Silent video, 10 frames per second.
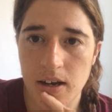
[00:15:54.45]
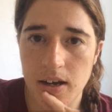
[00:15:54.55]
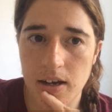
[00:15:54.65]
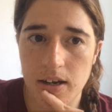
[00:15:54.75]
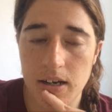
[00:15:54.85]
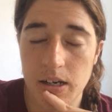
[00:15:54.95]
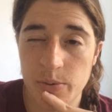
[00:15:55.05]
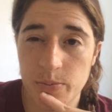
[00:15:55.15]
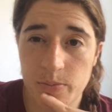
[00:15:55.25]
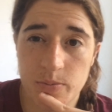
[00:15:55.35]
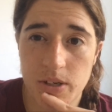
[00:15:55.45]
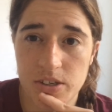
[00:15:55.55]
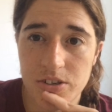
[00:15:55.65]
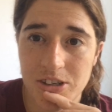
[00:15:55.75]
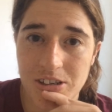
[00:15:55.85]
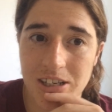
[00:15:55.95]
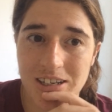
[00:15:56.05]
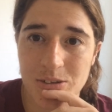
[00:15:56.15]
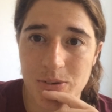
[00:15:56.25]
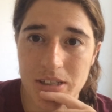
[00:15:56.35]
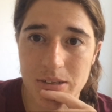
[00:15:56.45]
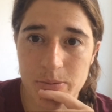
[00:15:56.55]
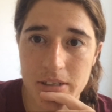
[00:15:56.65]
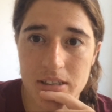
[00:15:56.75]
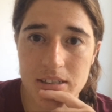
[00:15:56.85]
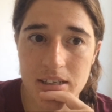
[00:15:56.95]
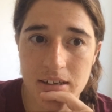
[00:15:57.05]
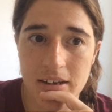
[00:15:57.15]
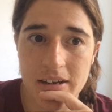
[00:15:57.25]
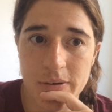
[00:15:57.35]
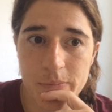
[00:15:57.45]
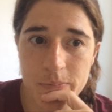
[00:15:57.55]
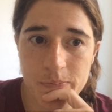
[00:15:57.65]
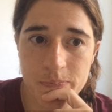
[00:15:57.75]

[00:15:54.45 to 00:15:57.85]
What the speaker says: and I'm enjoying that quite a bit. I